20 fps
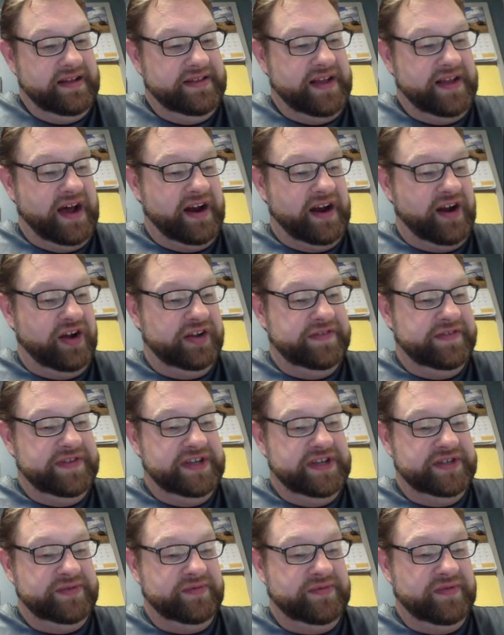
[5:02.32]
Not all of
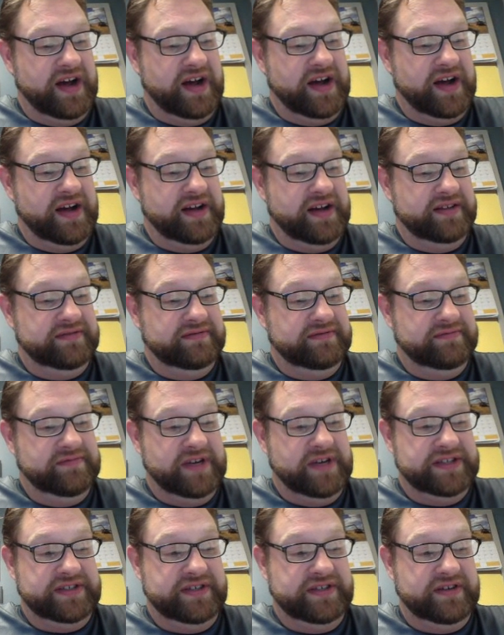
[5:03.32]
these
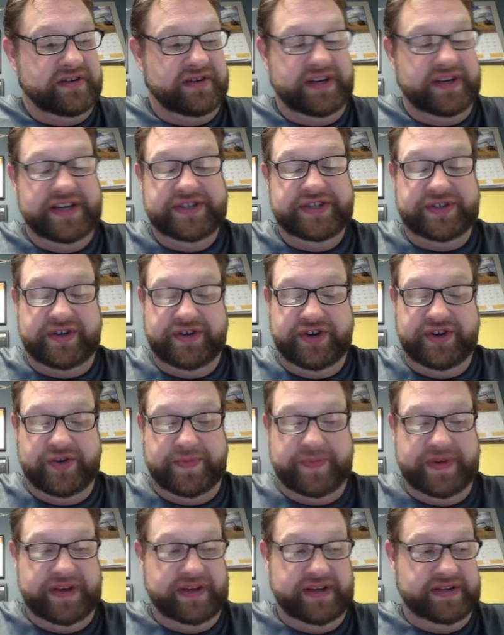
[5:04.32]
Western or Eastern
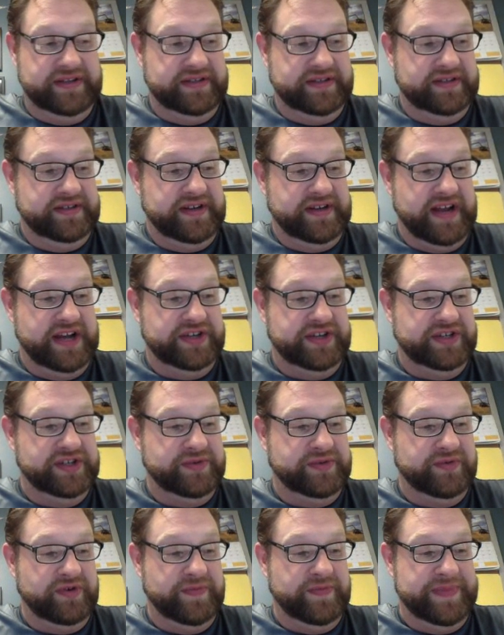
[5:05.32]
European
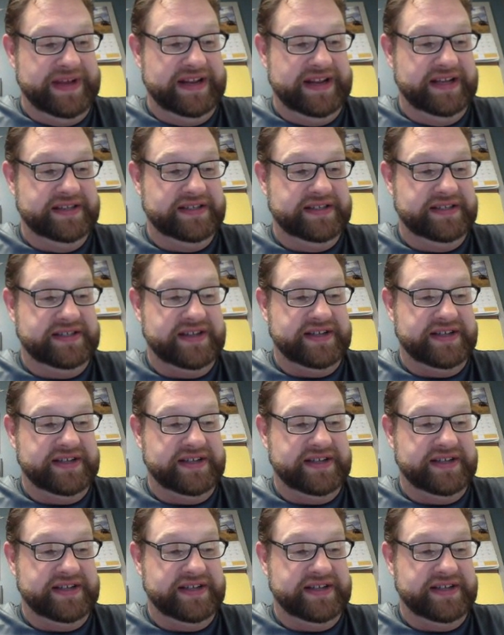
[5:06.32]
nations were obedient to